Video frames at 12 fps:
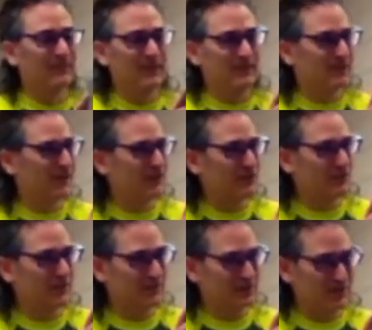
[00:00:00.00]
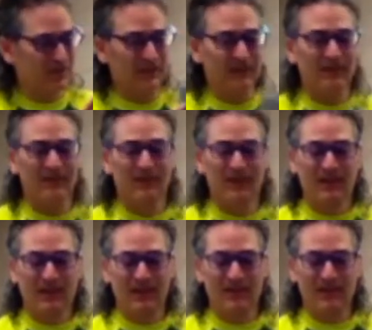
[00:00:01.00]
It's not using zinc.
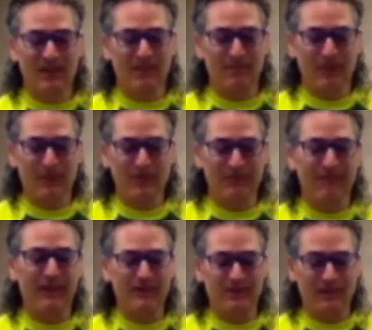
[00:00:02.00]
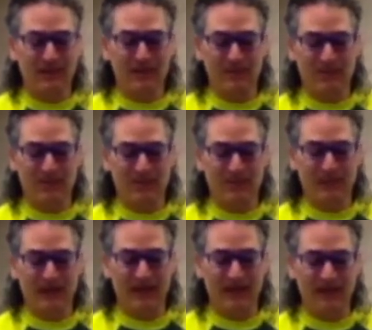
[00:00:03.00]
It's got a bunch of fancy names on the
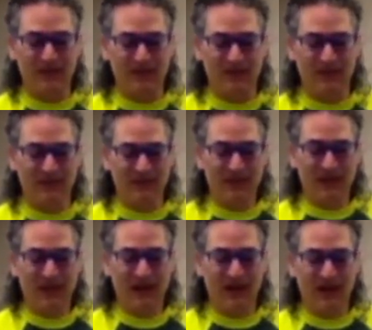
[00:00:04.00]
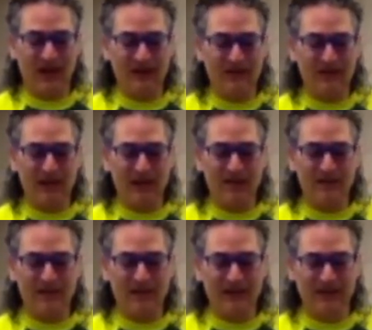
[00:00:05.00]
back called
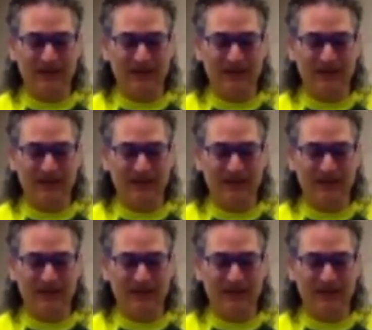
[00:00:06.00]
octinoxate,